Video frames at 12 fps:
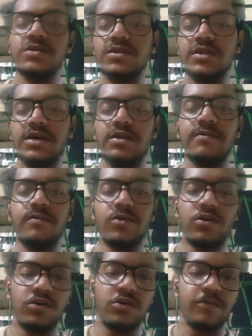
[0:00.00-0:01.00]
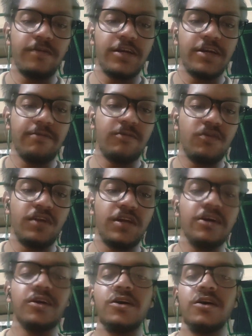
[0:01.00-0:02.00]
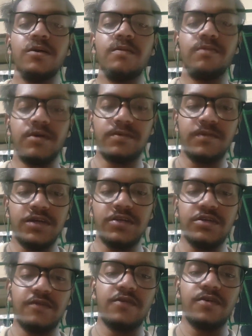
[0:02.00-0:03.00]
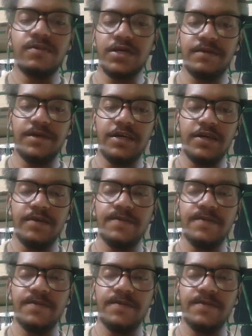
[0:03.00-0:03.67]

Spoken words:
then body corporate have to take permission from RBI.